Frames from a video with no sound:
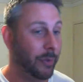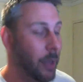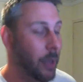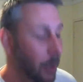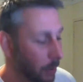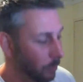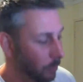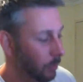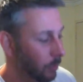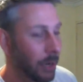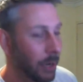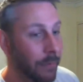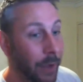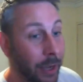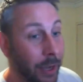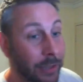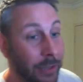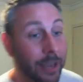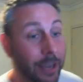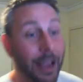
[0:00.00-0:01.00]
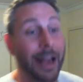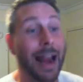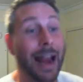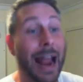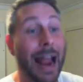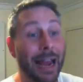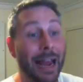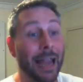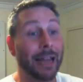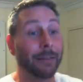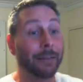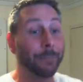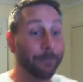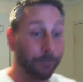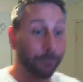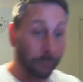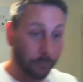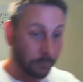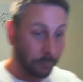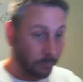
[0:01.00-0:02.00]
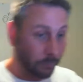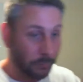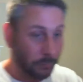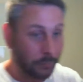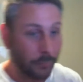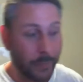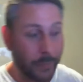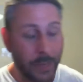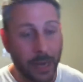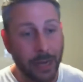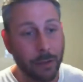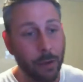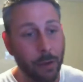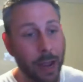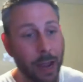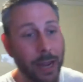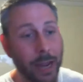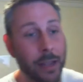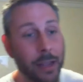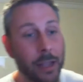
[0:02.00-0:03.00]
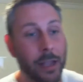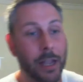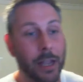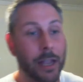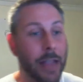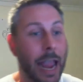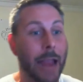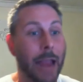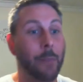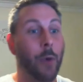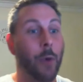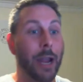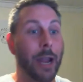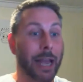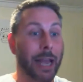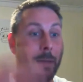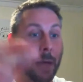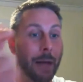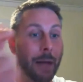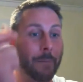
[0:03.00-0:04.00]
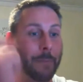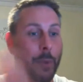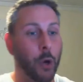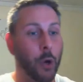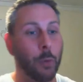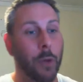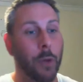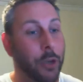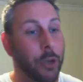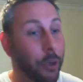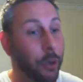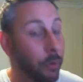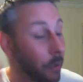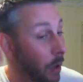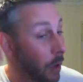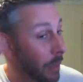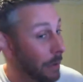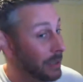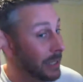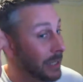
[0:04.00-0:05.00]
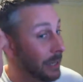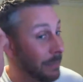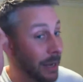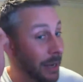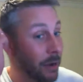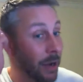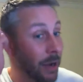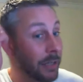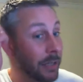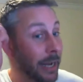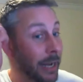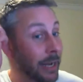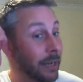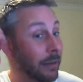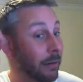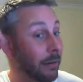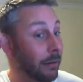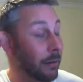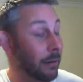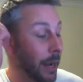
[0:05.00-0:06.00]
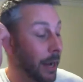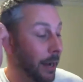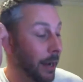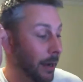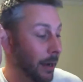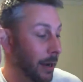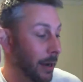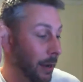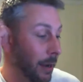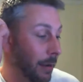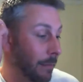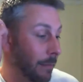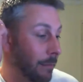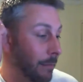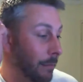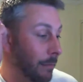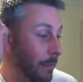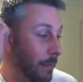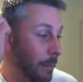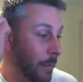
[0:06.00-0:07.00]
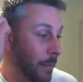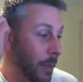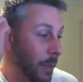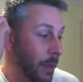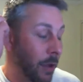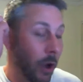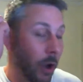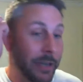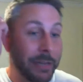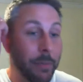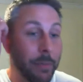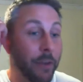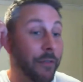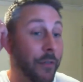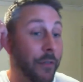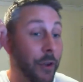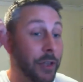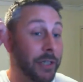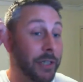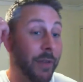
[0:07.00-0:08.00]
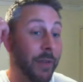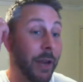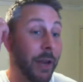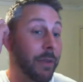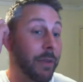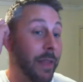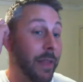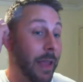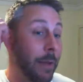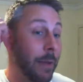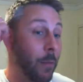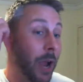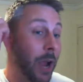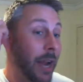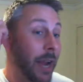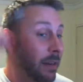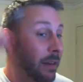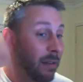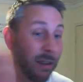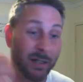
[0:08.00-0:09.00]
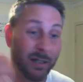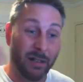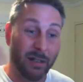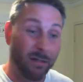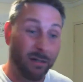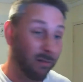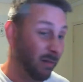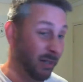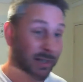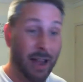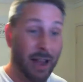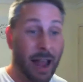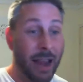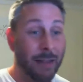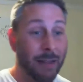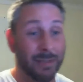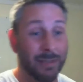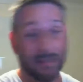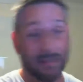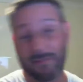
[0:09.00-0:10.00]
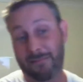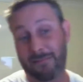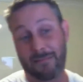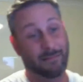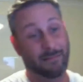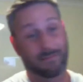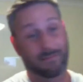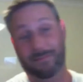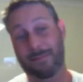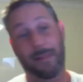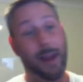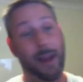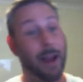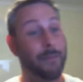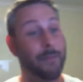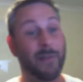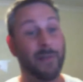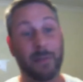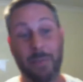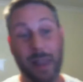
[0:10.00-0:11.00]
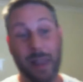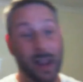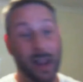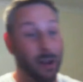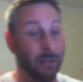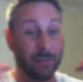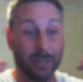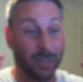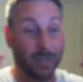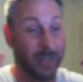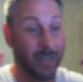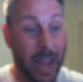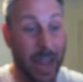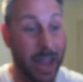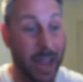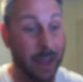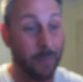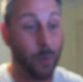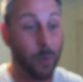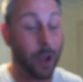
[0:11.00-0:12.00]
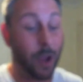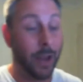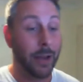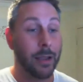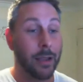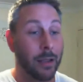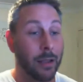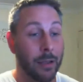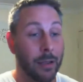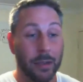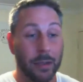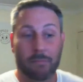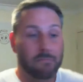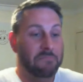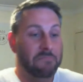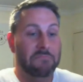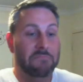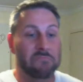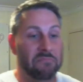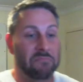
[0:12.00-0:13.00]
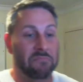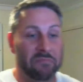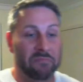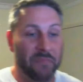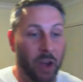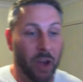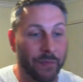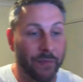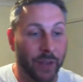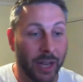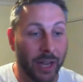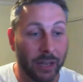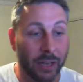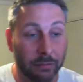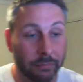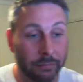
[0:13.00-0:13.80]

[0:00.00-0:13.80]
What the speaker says: whatever. So at 18, anyway, Amway come up, boom, I knew. Oh, that was it, man. I had to get in. And I did my first event with Amway. I did all the tapes and everything, man. I was just Amway. I failed.